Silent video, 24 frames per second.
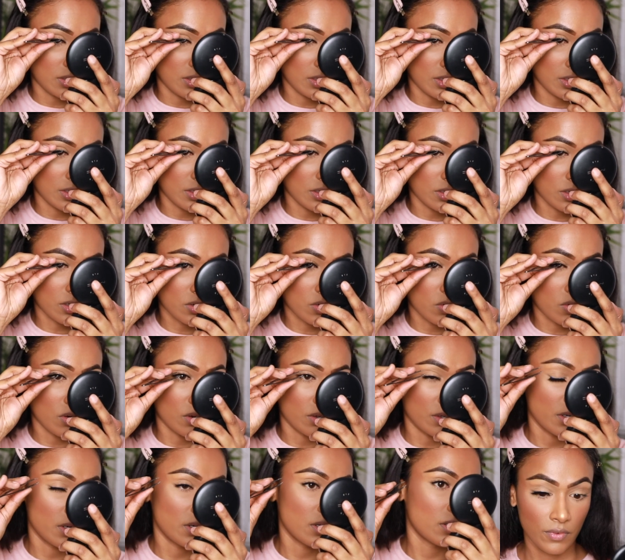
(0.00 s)
the inner
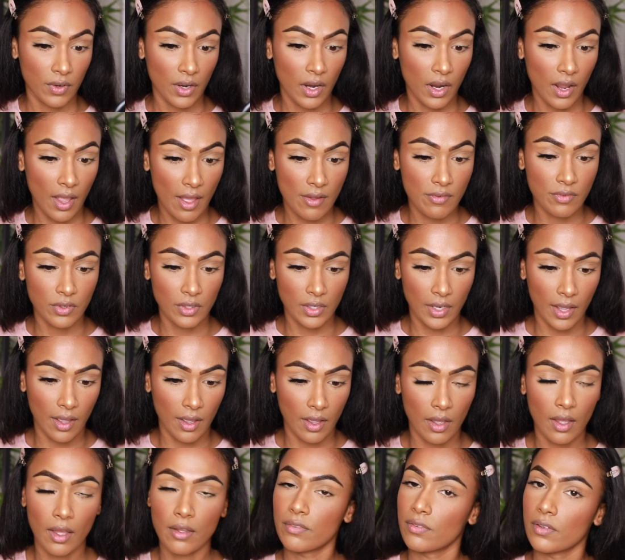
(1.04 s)
corner. Very
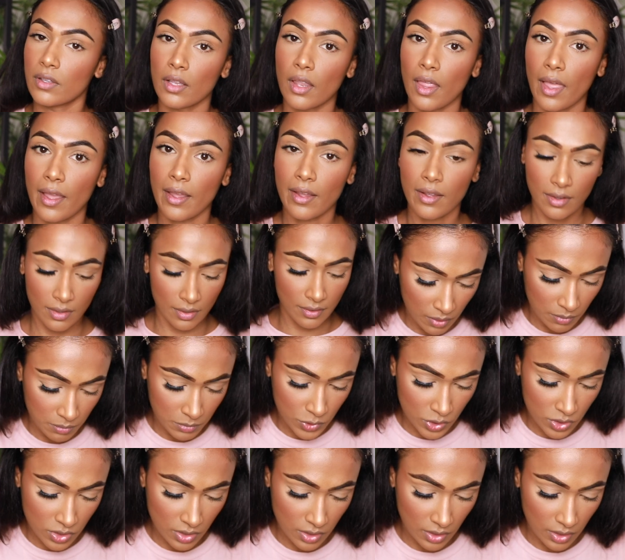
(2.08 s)
everyday, I feel like. I'm
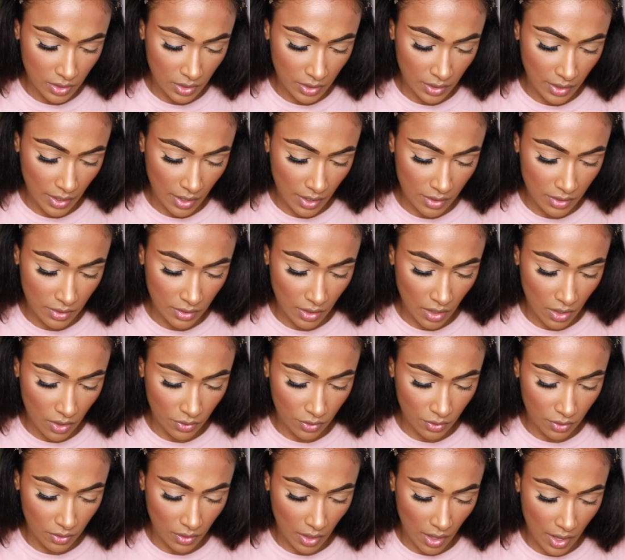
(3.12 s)
just gonna get the
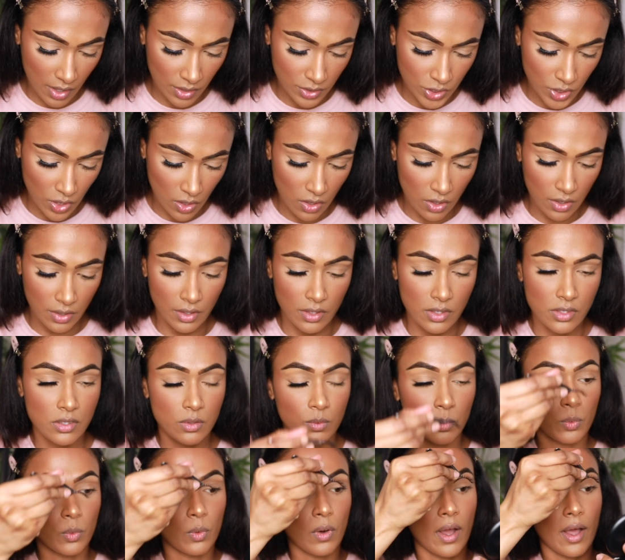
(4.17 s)
other lash on as
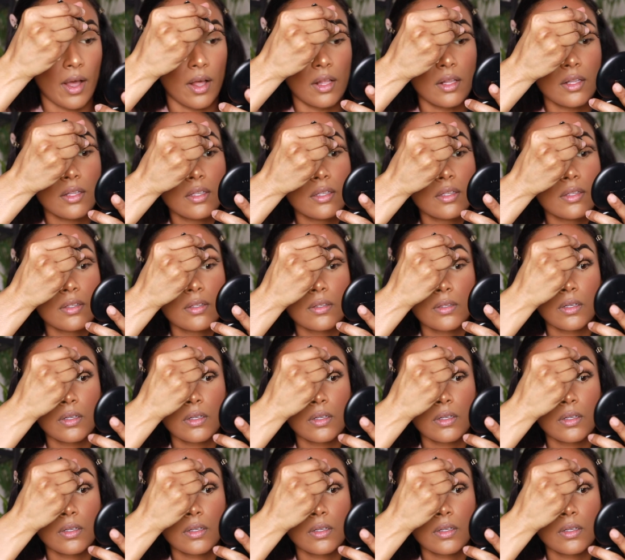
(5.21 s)
well.